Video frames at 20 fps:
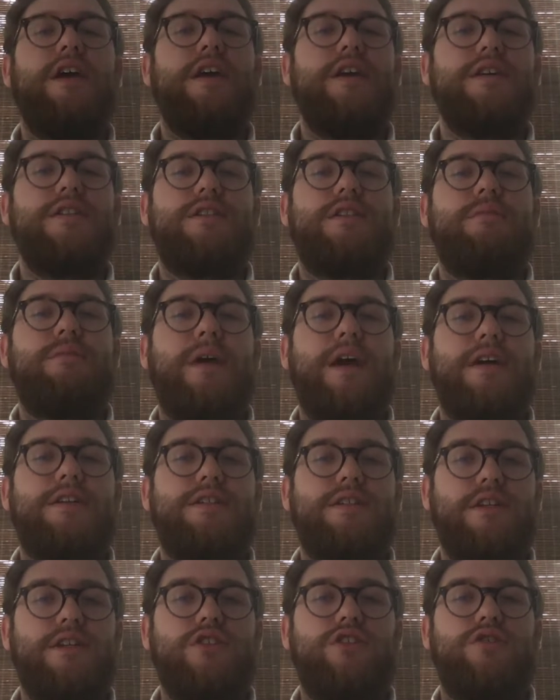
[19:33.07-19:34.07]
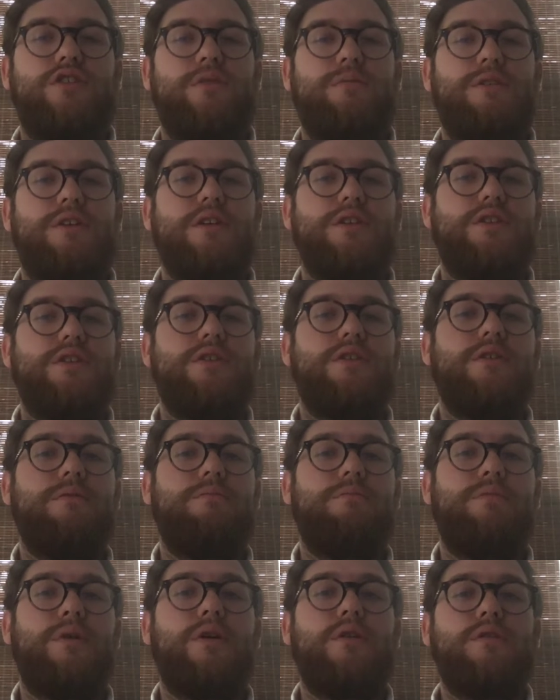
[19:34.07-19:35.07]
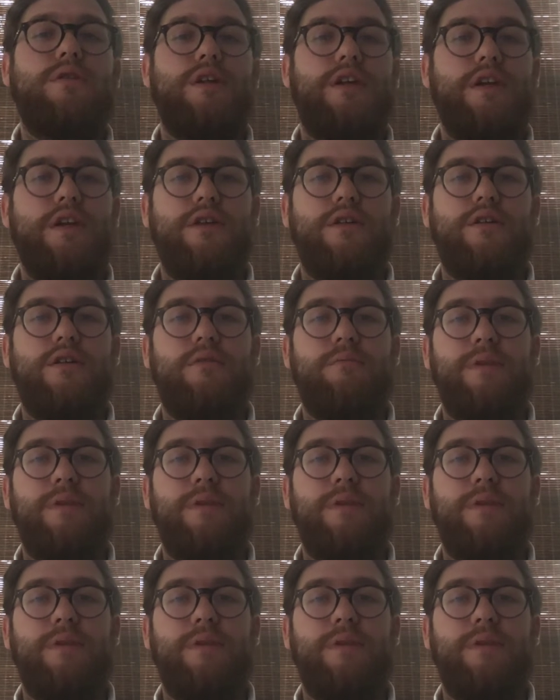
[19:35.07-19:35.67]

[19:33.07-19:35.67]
is the mass entry, because you could bulk enter,